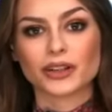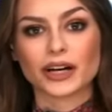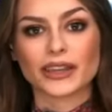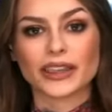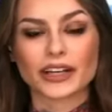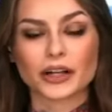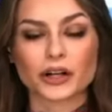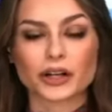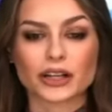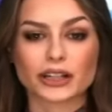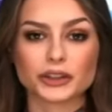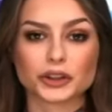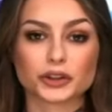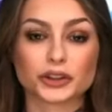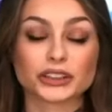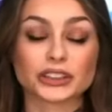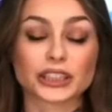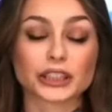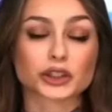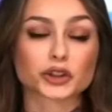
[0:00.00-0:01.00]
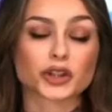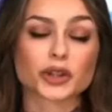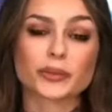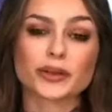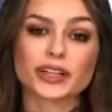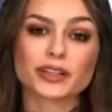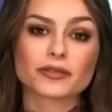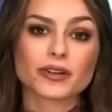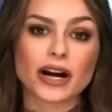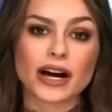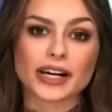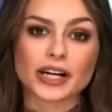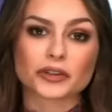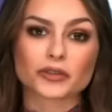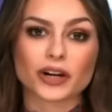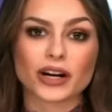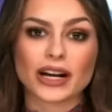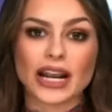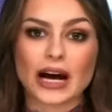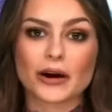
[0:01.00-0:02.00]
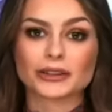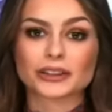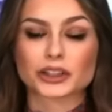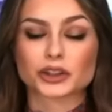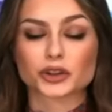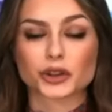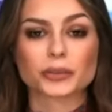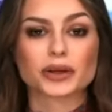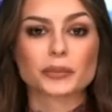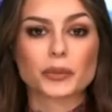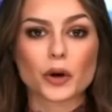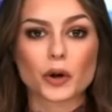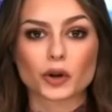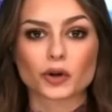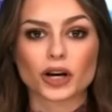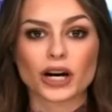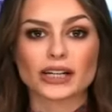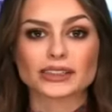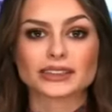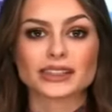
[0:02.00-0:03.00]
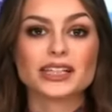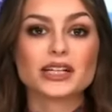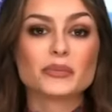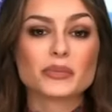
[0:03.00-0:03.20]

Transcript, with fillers: I think our country is extremely divided right now. It's extremely polarized.